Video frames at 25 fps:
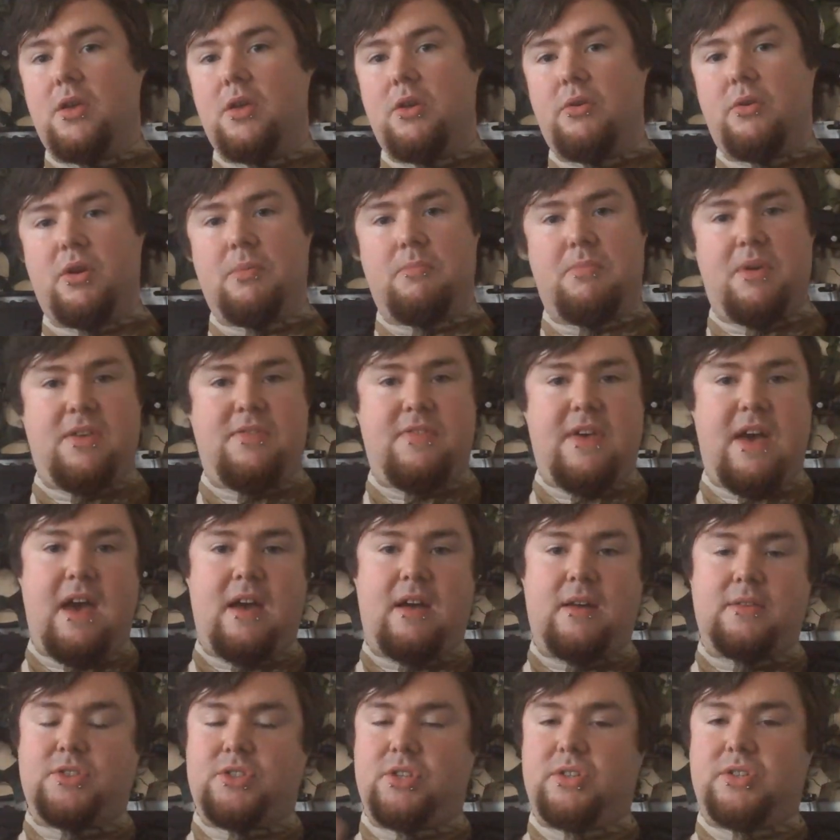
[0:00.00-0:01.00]
You can be
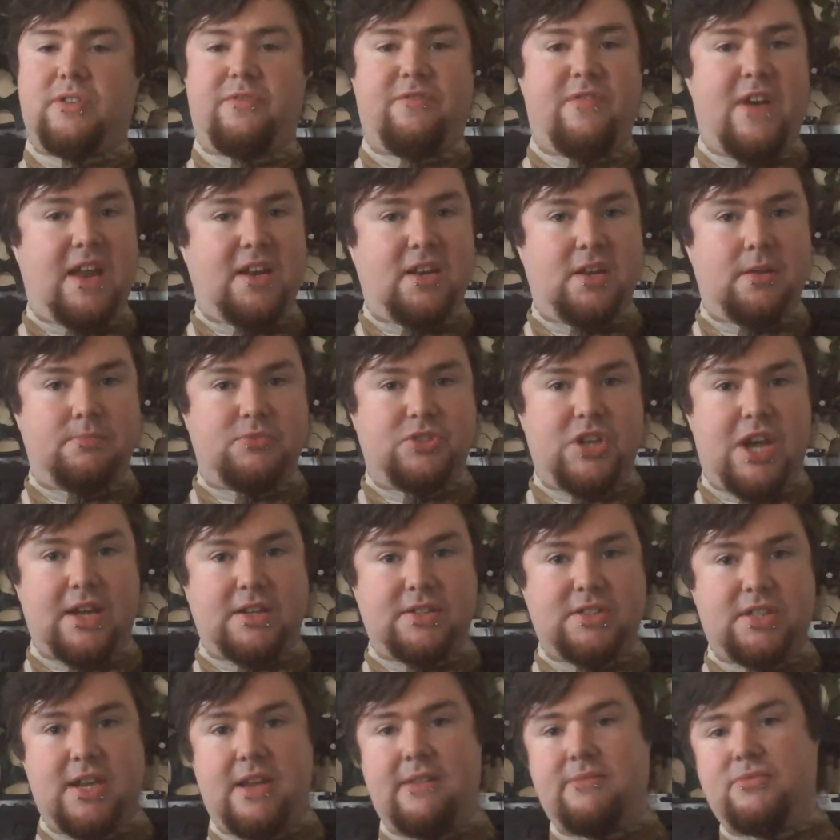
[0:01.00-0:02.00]
there to defend
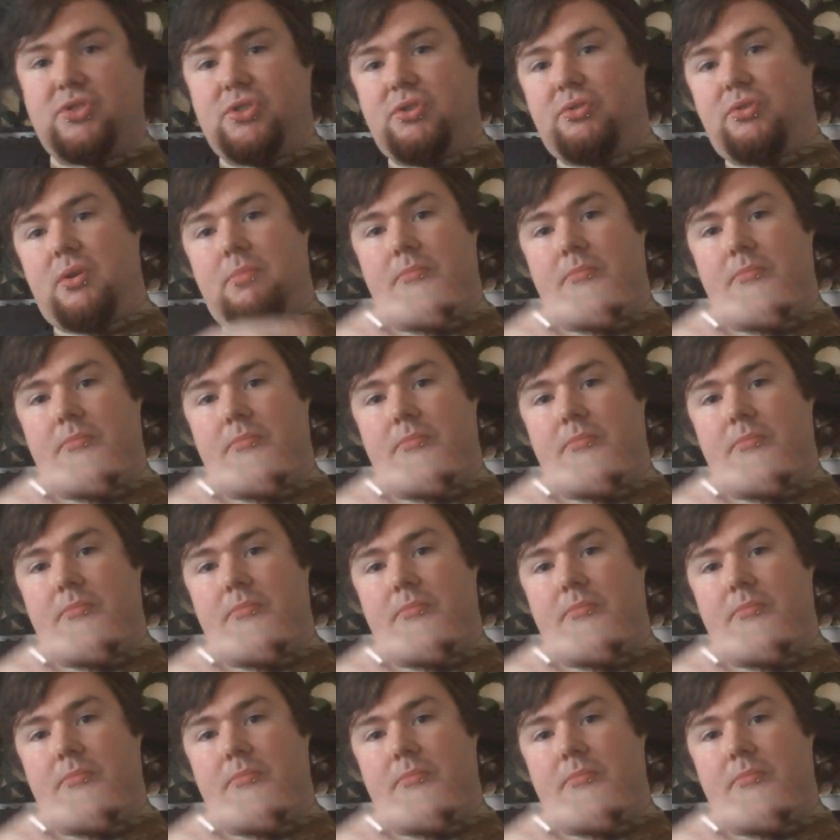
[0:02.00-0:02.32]
objectives,